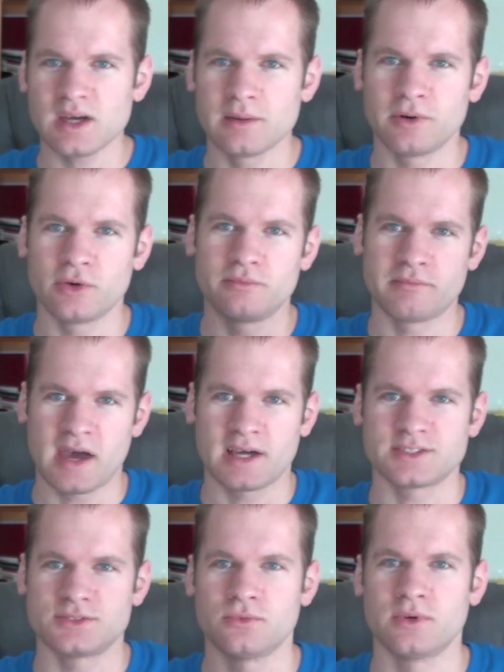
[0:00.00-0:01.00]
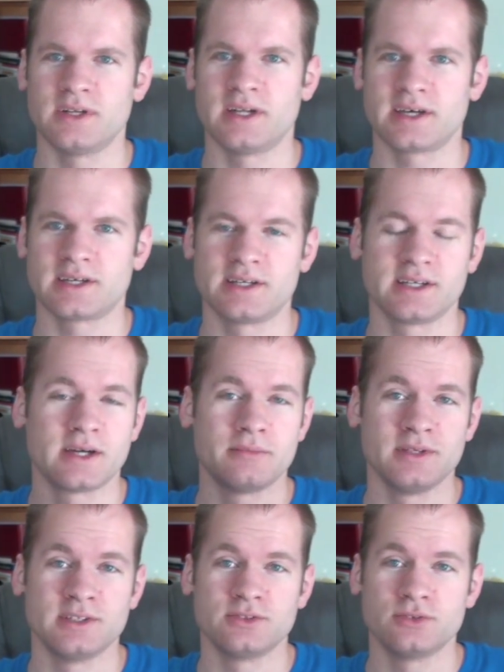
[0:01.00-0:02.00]
about Macs and whatnot. Kind of got
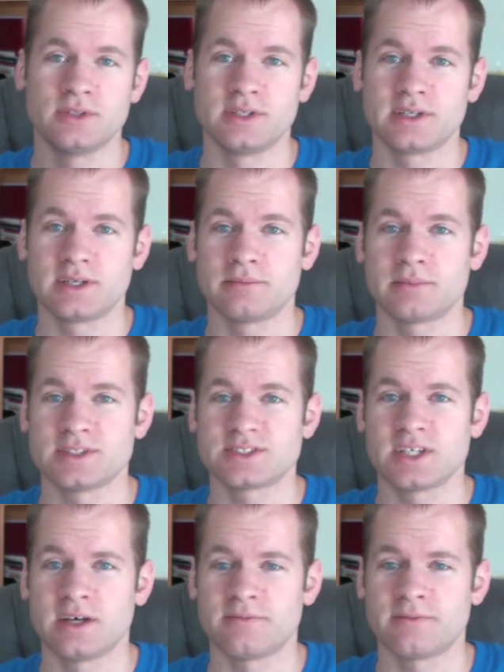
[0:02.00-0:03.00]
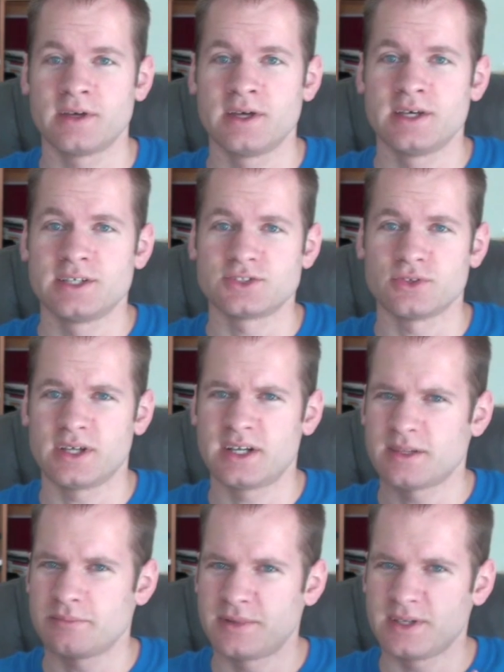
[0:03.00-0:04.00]
me into it myself. So a lot
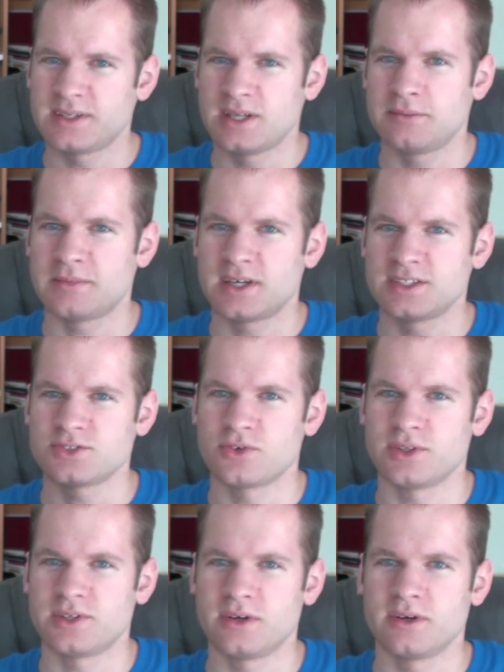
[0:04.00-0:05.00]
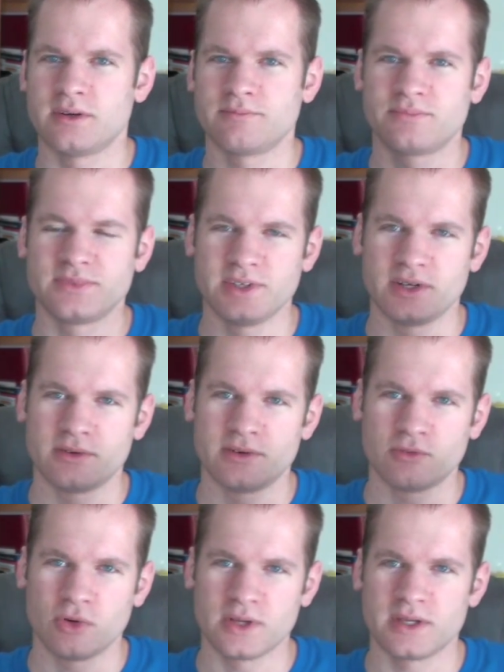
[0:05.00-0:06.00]
of the big name guys are out there, you know,
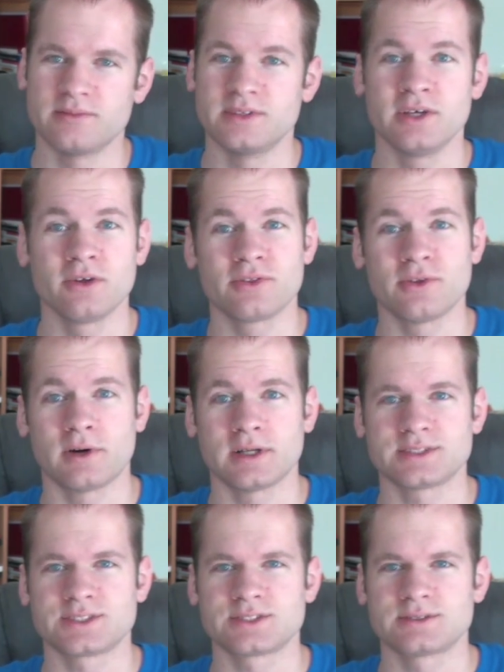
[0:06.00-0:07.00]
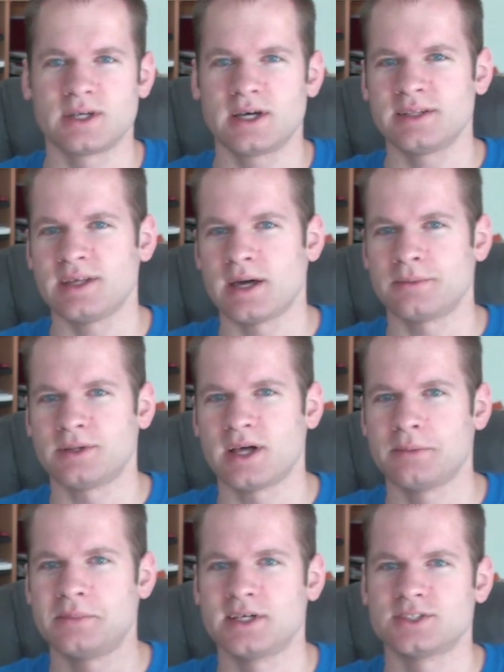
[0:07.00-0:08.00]
have already given their thoughts on the Apple
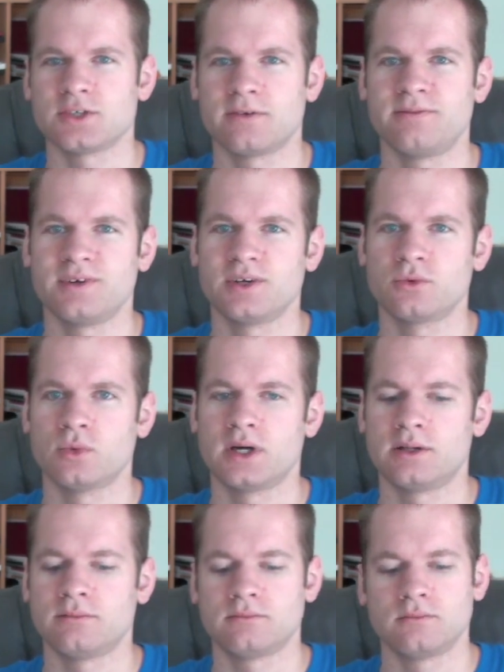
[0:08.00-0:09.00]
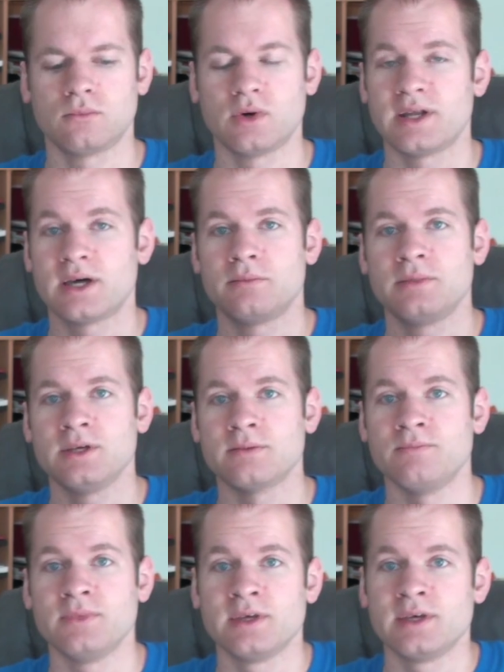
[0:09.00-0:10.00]
iPad, so I figured, well, why not me?
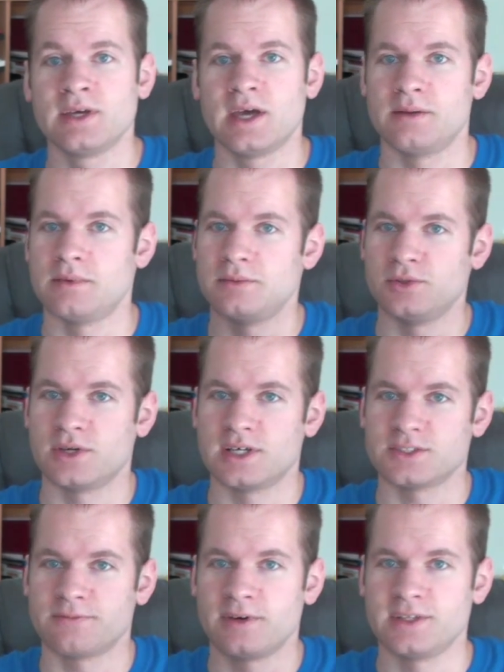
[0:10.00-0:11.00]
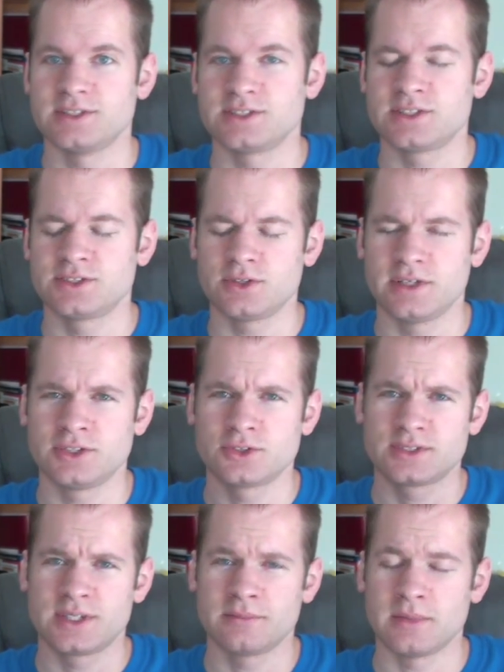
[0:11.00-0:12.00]
And maybe you guys will find this
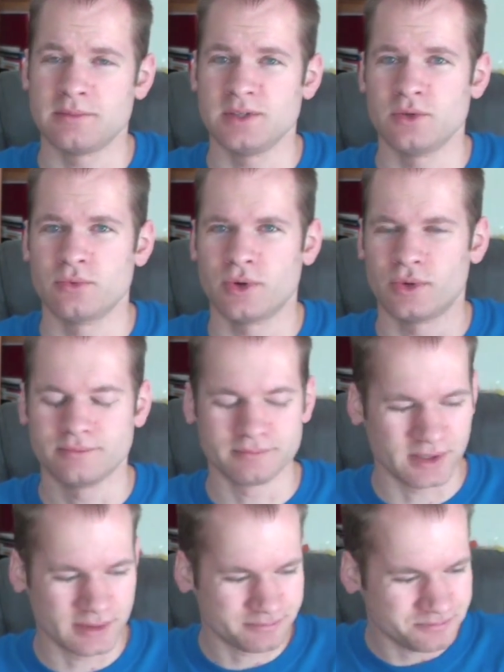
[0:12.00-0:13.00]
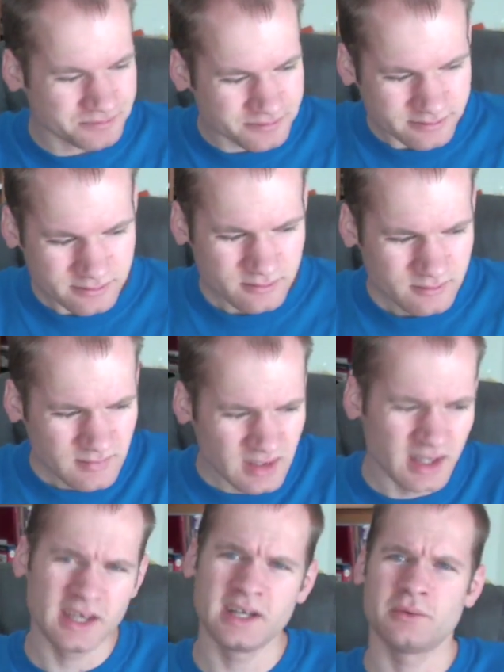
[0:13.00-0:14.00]
interesting, maybe you won't, but
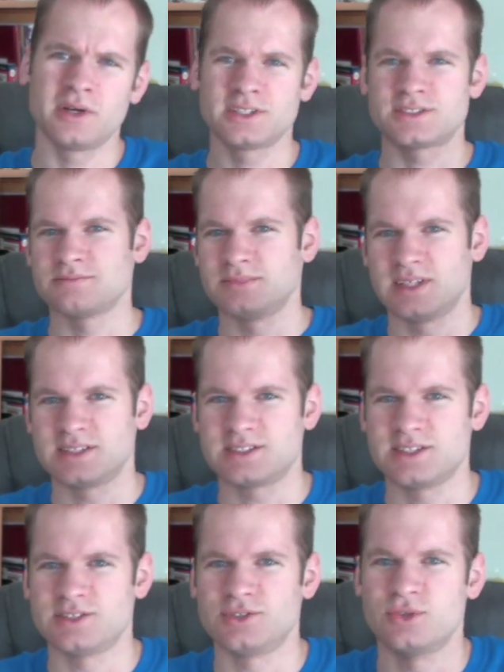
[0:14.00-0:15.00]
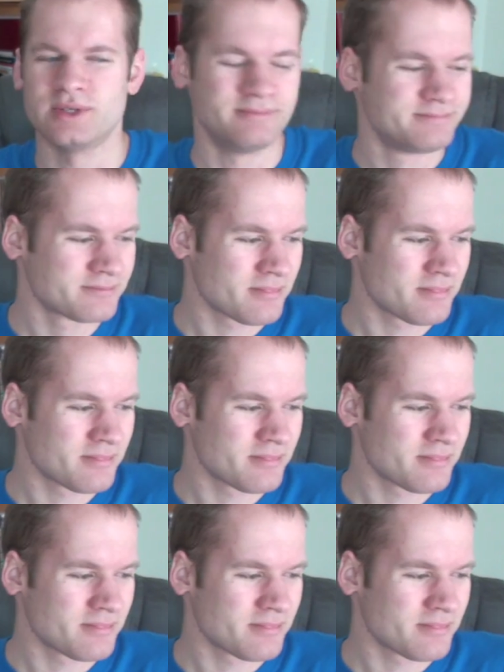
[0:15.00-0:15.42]
anyways, let's get to it.